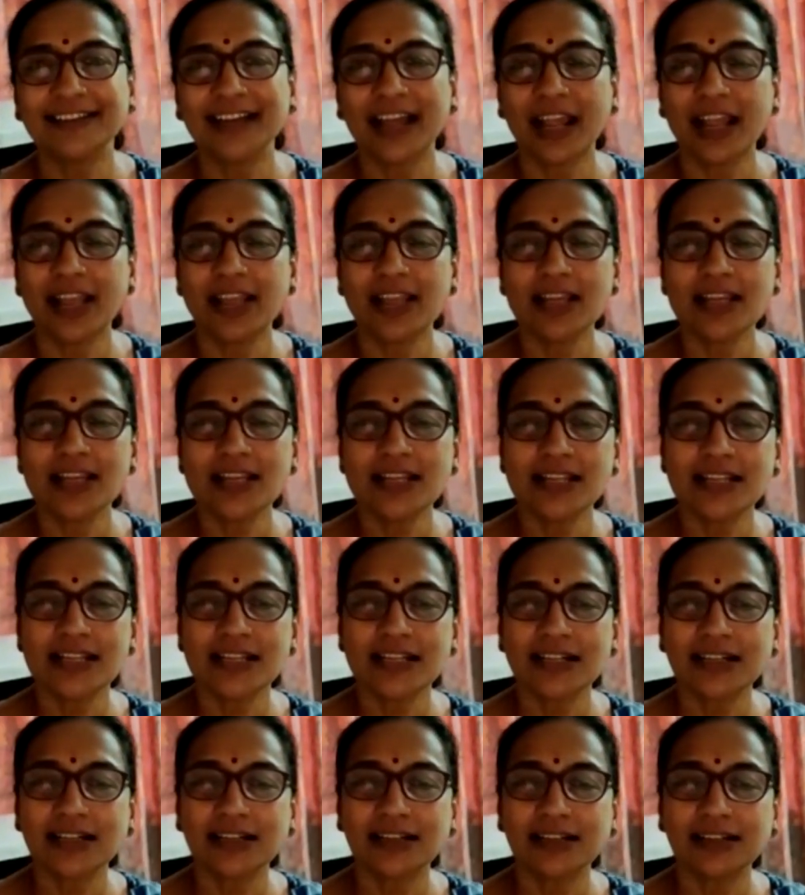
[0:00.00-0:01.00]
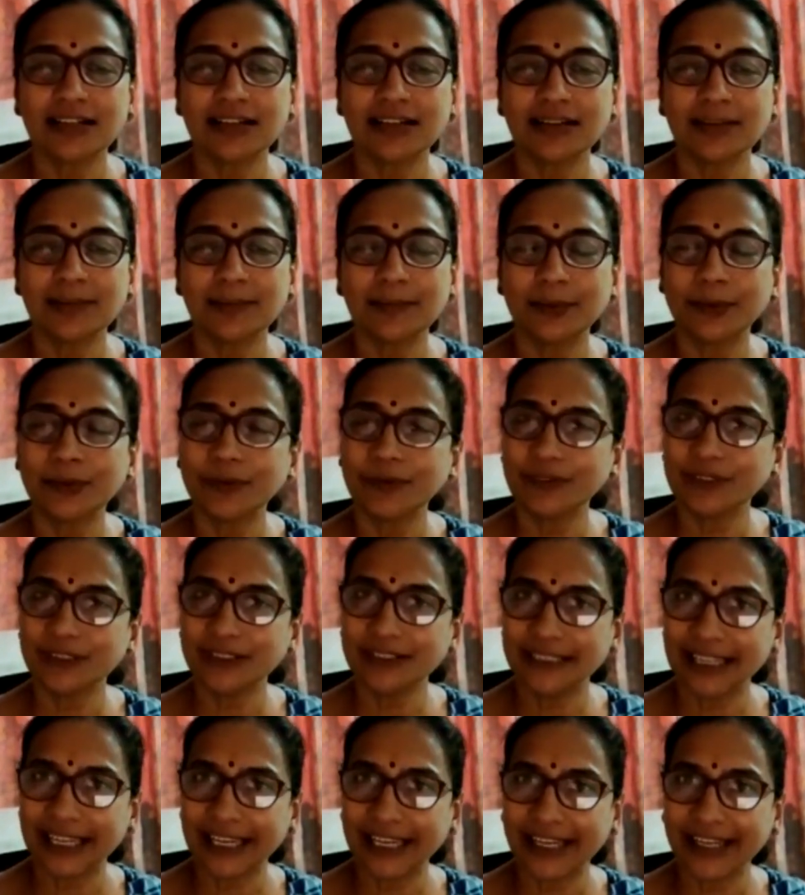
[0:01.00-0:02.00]
It is a
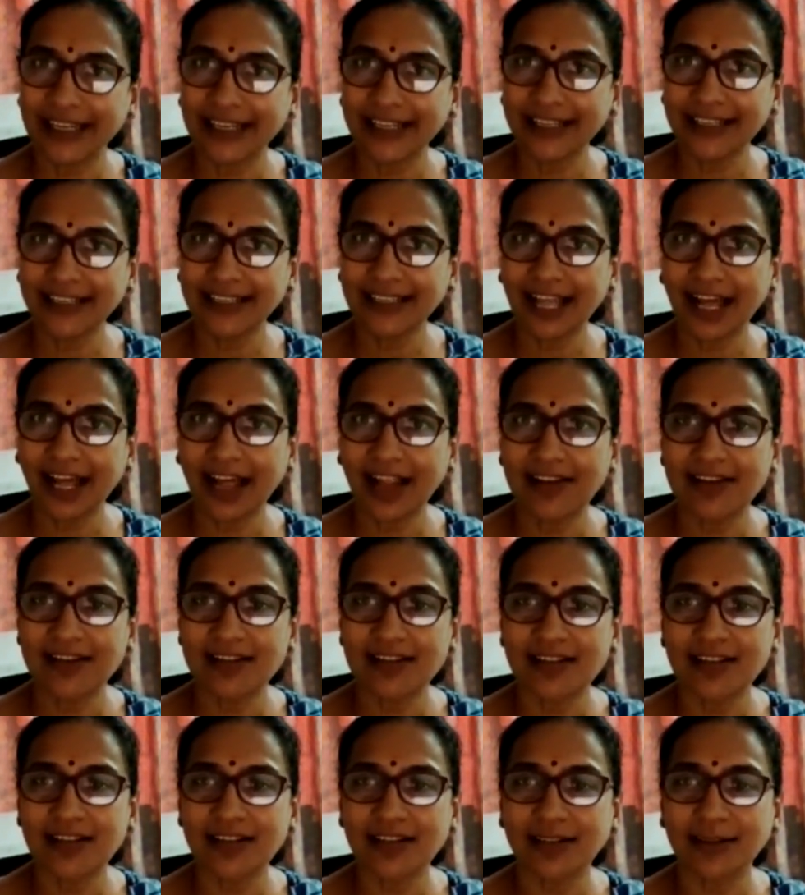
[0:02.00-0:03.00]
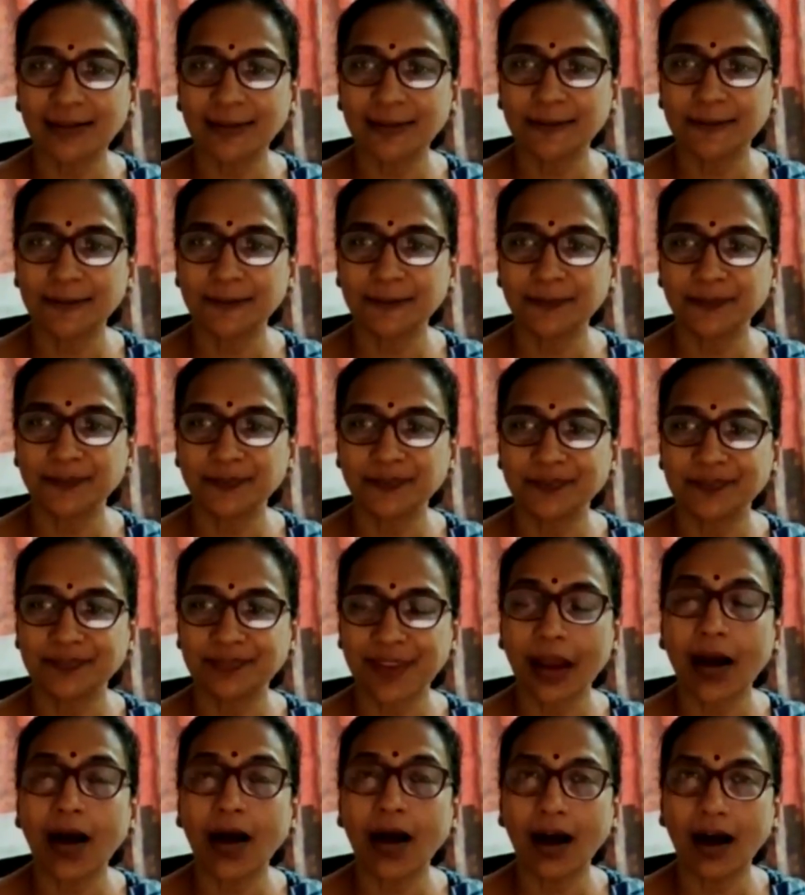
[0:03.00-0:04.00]
proven thing that
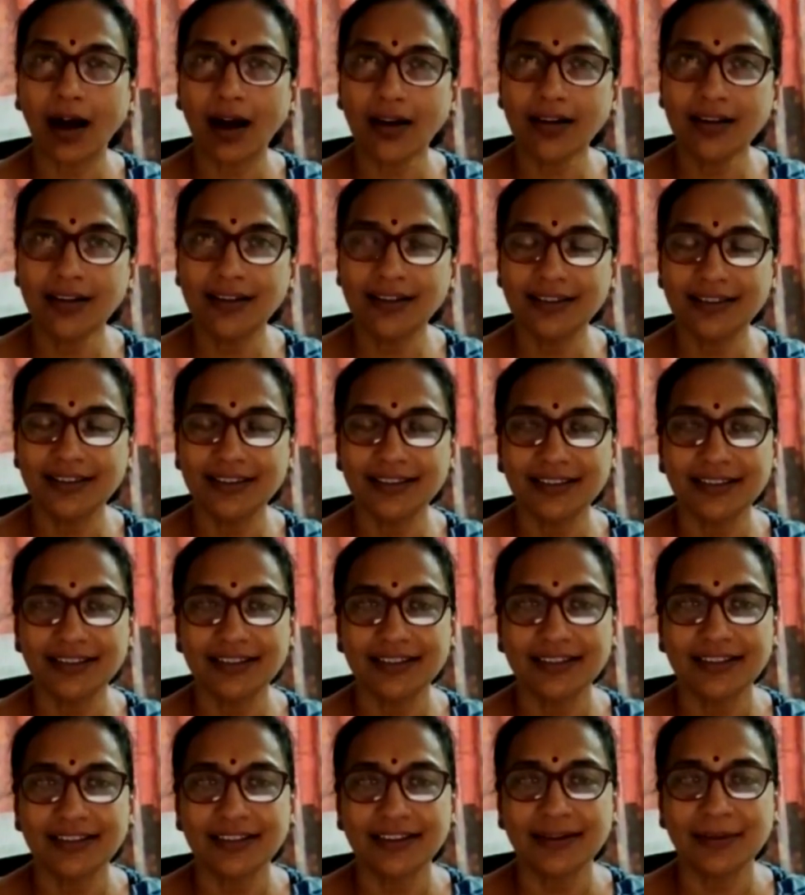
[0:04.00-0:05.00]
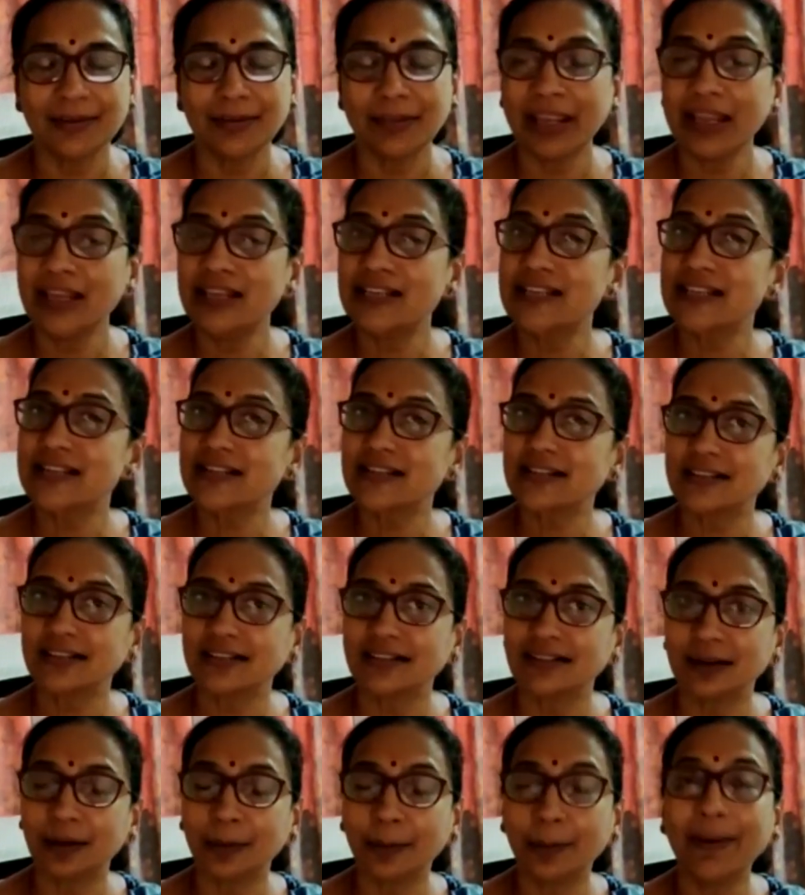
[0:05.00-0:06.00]
a hug makes
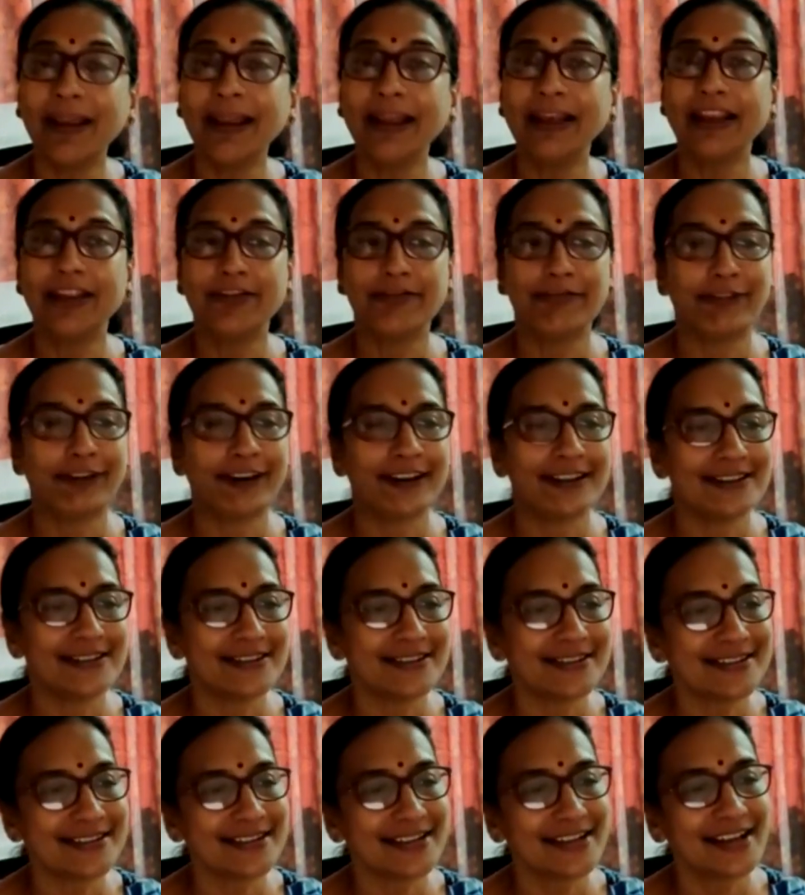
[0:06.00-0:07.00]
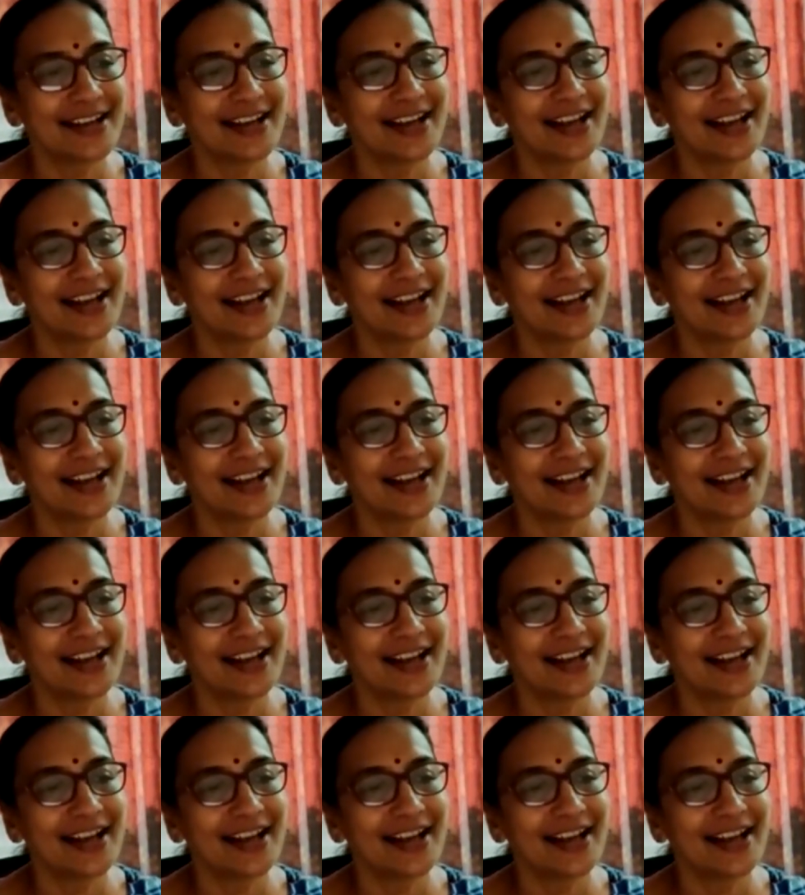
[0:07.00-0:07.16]
a big difference.